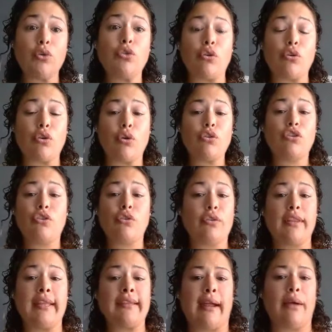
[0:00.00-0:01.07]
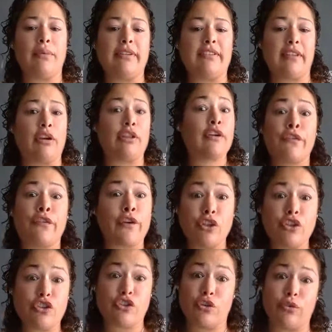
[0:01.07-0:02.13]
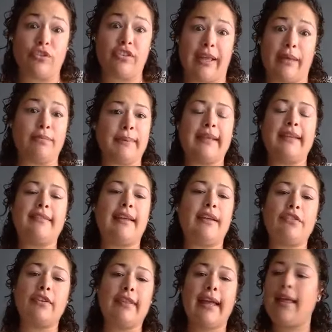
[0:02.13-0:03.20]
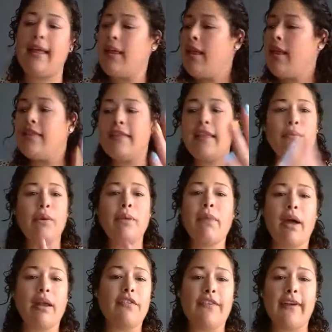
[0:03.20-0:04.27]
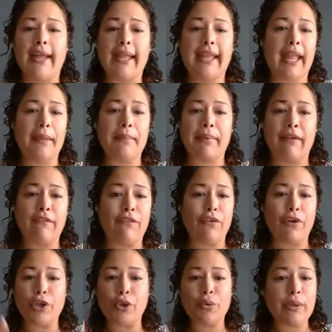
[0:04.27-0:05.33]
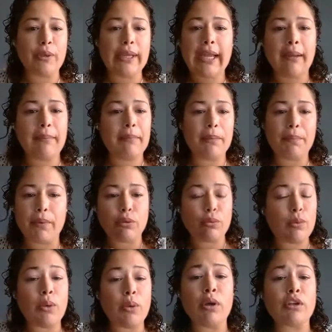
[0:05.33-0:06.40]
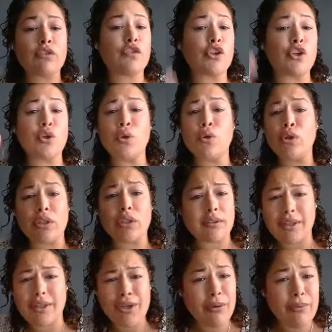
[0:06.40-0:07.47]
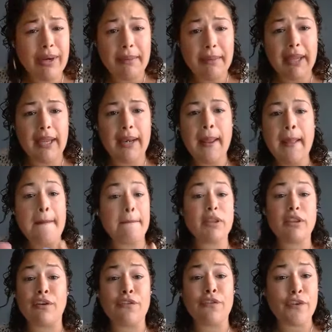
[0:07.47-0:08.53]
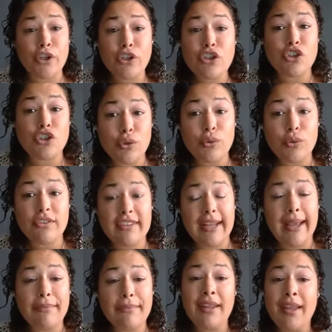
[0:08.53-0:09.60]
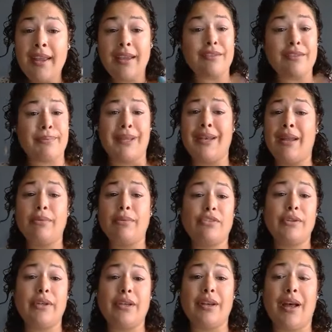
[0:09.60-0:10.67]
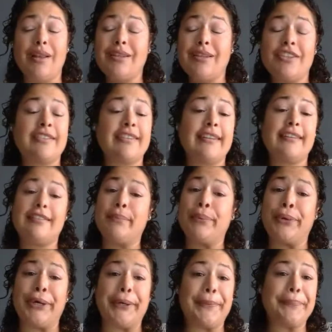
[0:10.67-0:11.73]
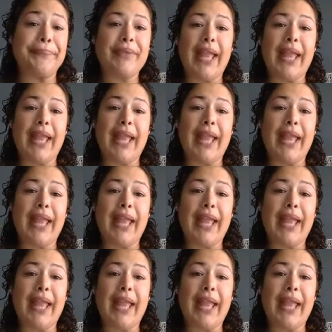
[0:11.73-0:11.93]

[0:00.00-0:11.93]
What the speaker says: So those two things I would say are the first two steps, because after that, then we modify a game plan for you. We come up with what works for you. You know what I mean? But the first two steps is being able to acknowledge and seek support.